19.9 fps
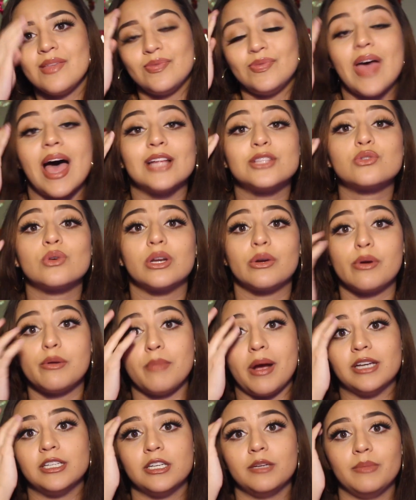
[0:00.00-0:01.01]
That's what it
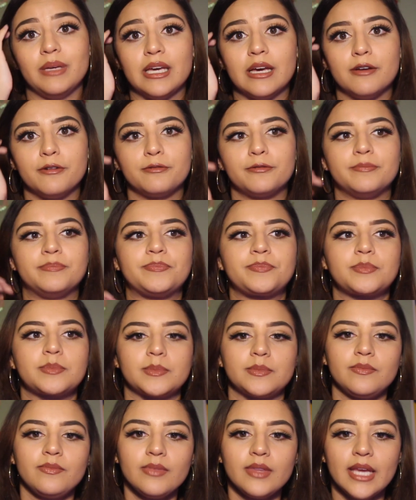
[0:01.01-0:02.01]
reminded me of.
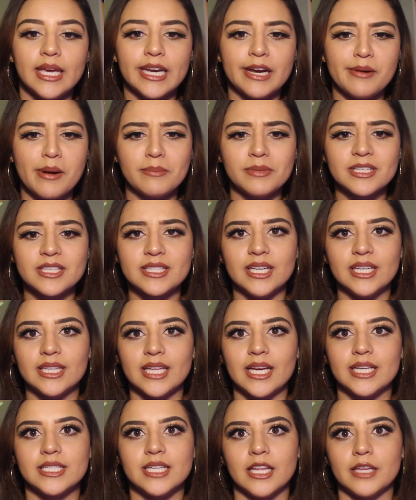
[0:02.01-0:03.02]
And I remember seeing
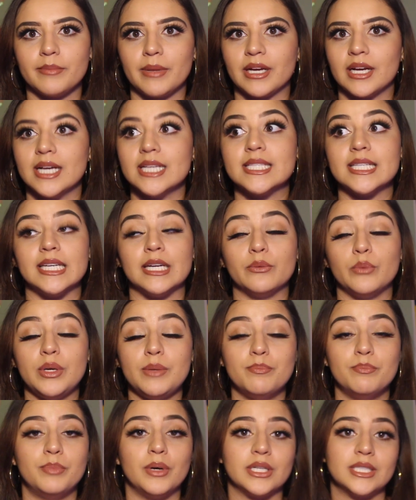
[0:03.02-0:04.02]
that and telling my cousin, and we
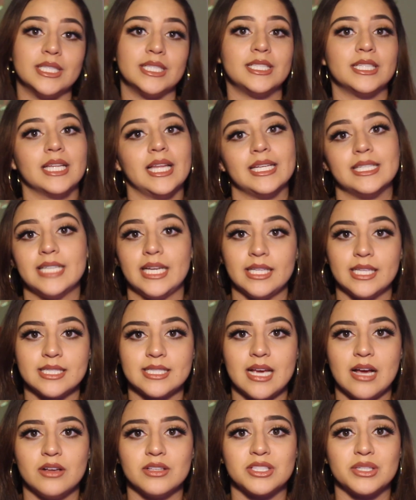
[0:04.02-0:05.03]
booked it to like Dayla's
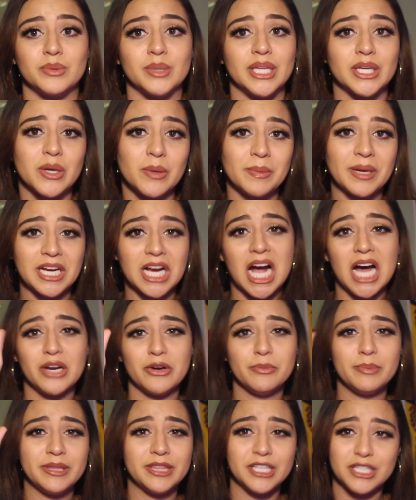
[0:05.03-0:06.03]
house. And we're like, oh my god,
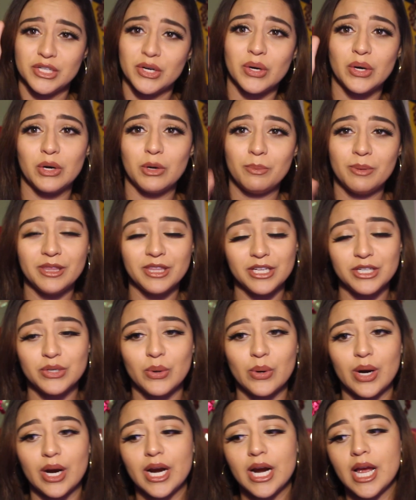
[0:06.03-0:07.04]
open the door, open the
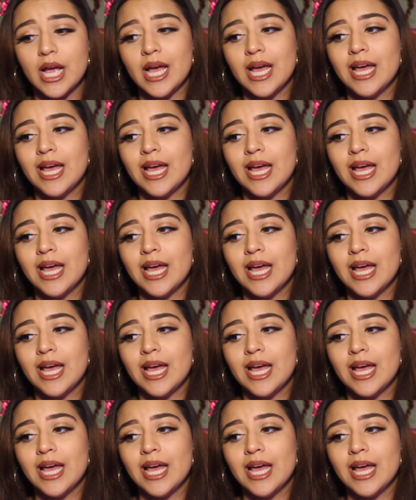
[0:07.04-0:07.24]
door.